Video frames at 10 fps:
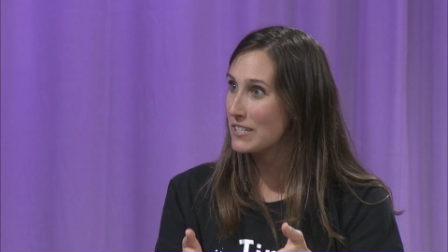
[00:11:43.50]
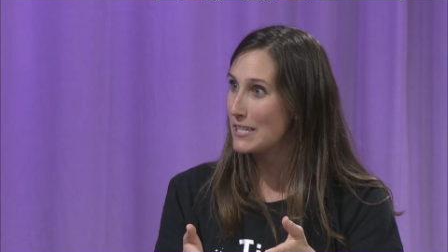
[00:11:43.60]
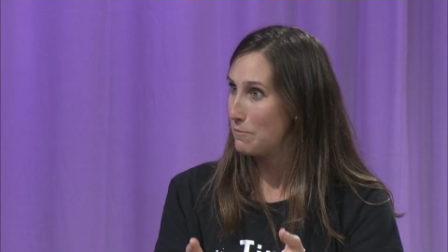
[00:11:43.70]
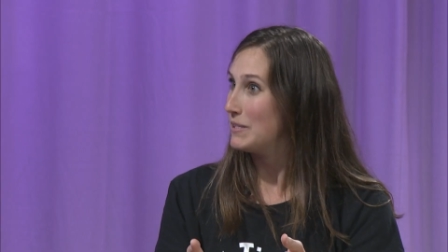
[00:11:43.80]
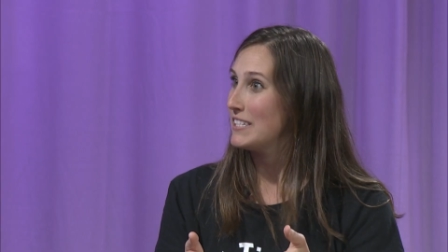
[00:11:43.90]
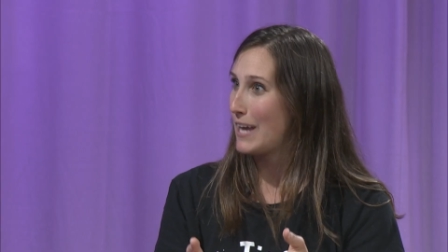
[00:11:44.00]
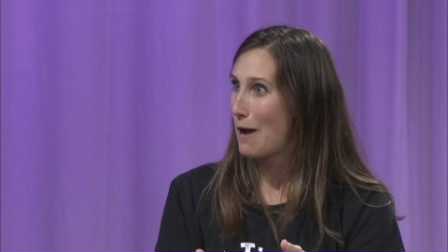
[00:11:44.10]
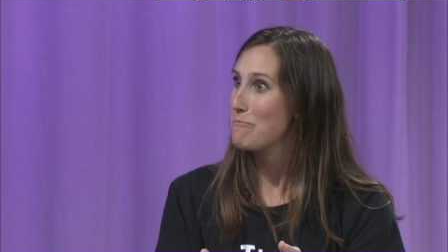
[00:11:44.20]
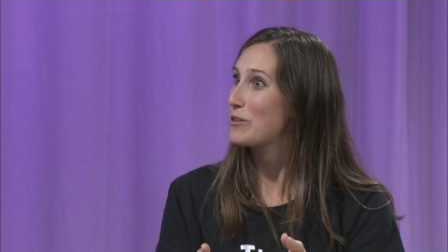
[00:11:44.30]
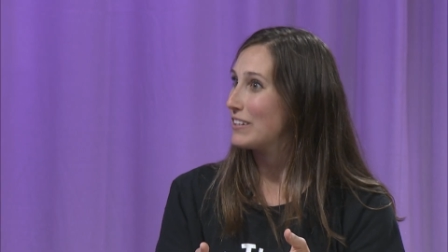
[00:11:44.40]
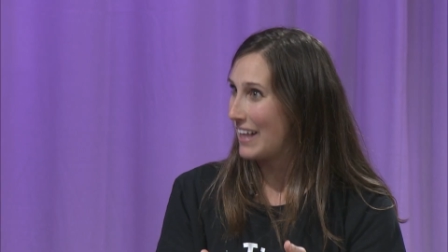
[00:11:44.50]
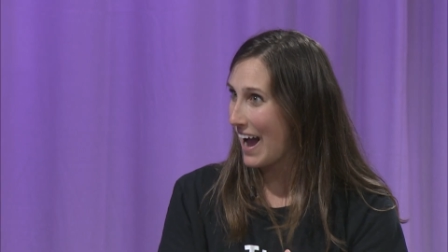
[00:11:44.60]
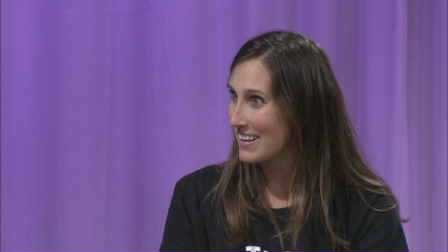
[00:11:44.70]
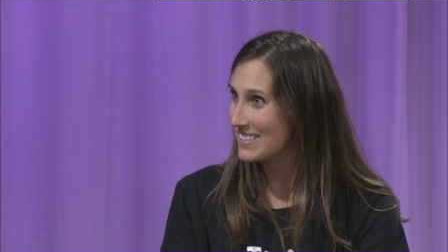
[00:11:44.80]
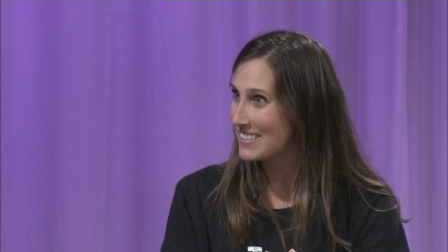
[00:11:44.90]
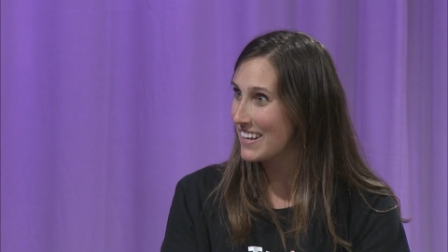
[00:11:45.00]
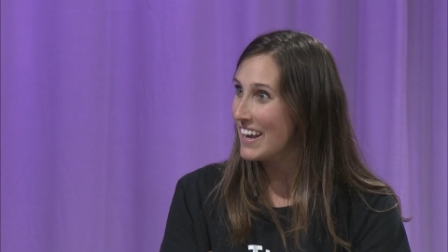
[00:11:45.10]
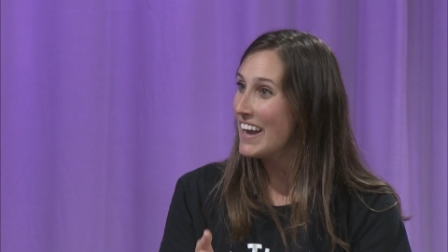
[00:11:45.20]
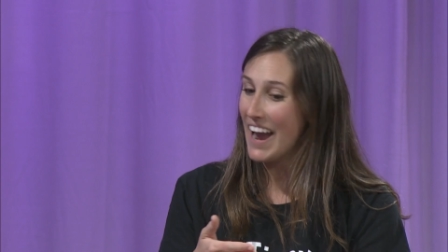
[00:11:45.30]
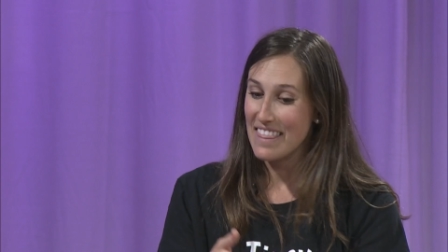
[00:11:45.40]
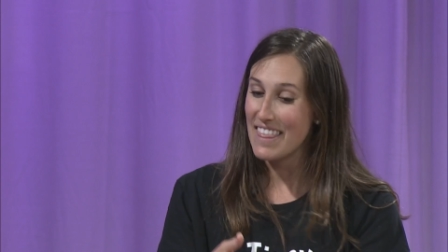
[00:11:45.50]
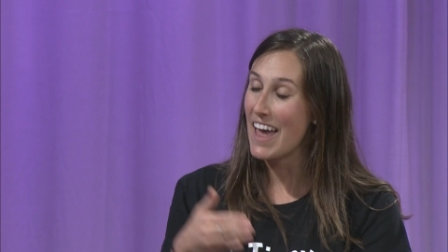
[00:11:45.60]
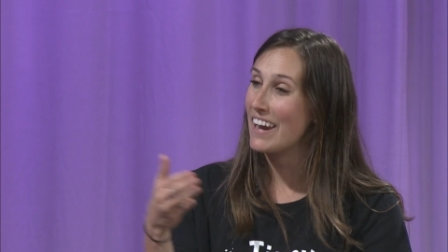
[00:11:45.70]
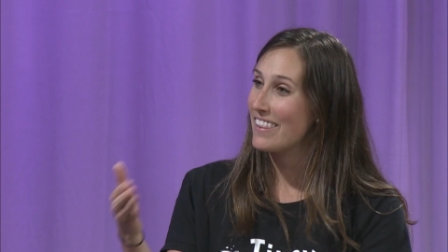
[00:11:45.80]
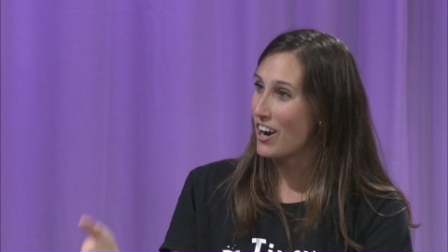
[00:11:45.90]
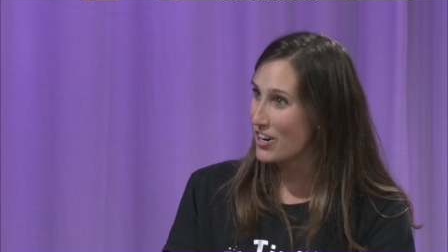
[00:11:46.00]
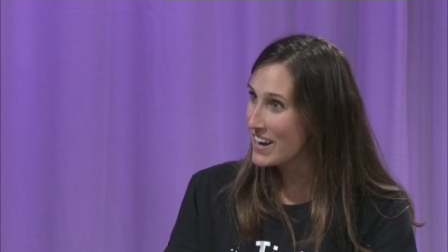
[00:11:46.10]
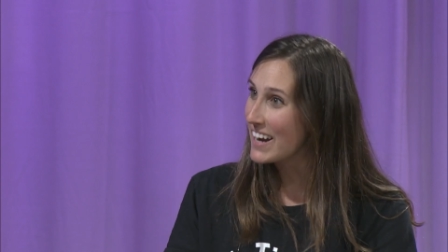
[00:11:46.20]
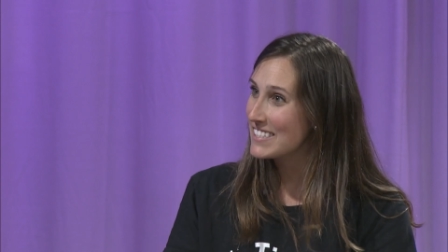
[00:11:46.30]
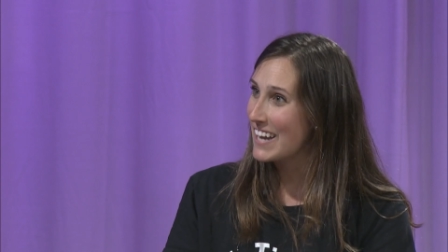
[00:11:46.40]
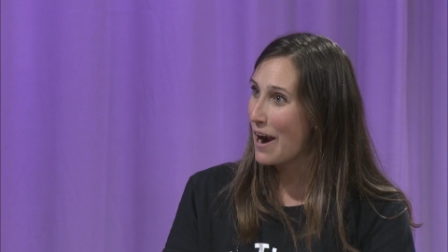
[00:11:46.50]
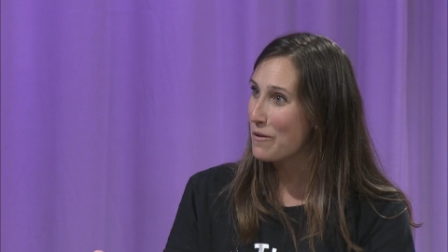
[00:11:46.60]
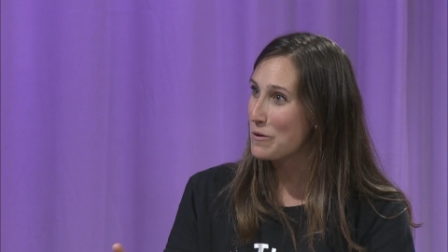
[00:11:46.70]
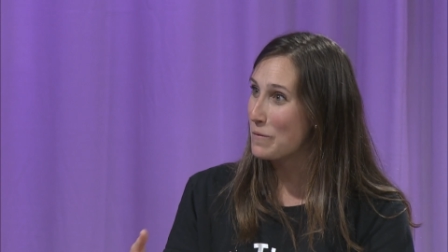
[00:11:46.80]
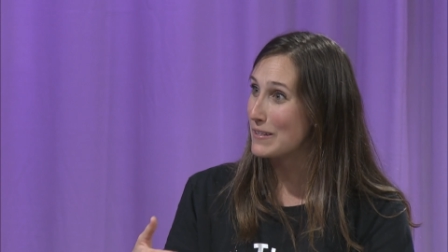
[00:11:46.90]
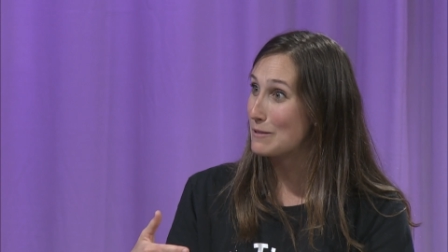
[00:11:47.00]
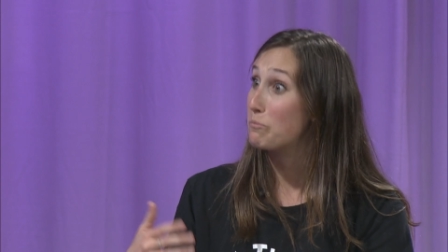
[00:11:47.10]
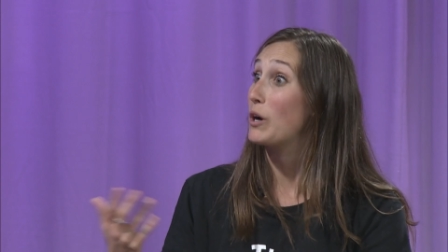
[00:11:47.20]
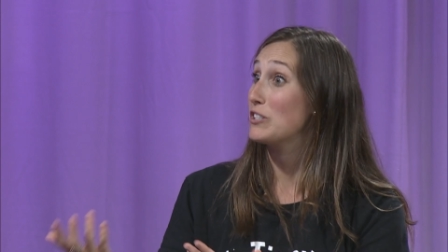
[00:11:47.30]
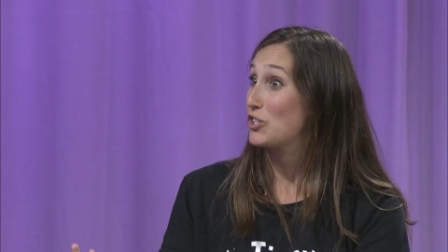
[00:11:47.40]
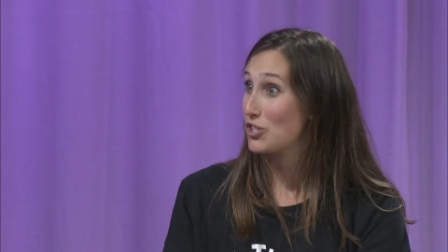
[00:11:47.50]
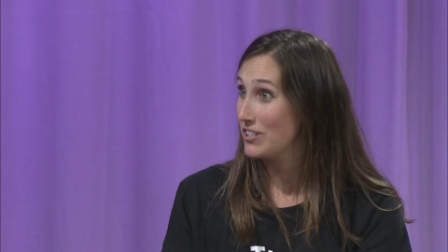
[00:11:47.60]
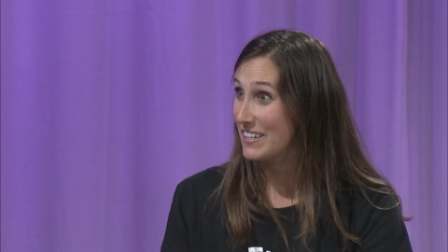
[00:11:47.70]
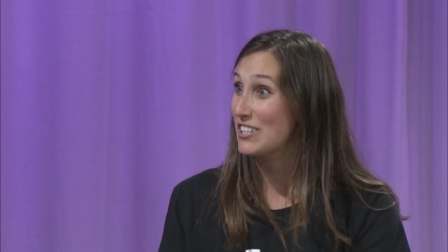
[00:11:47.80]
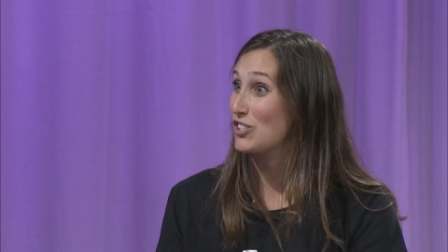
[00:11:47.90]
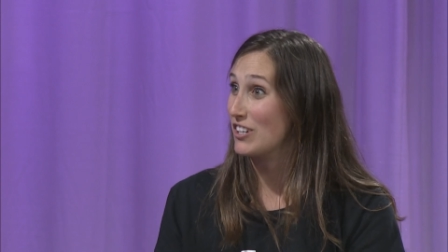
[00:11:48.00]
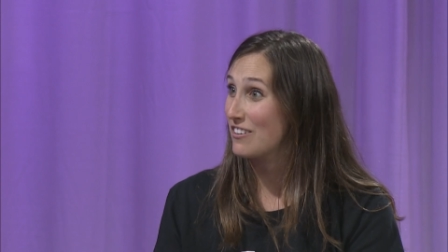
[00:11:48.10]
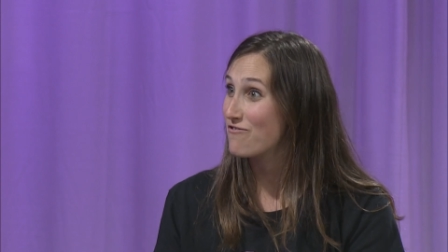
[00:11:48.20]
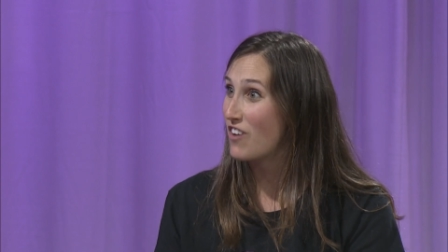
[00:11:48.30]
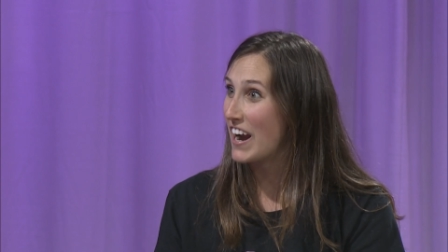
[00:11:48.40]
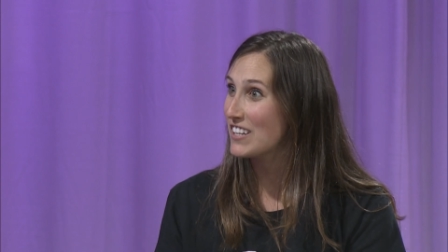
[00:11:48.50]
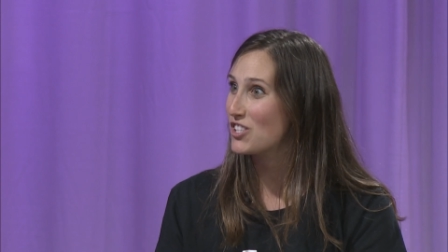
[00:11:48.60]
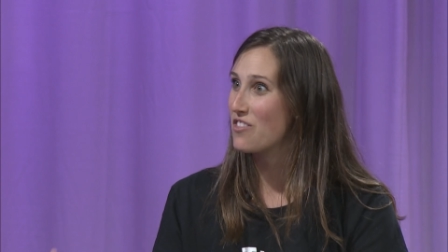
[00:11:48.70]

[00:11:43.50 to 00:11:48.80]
tipsy tapper class. And then our next hour was brunch edition, oh, right?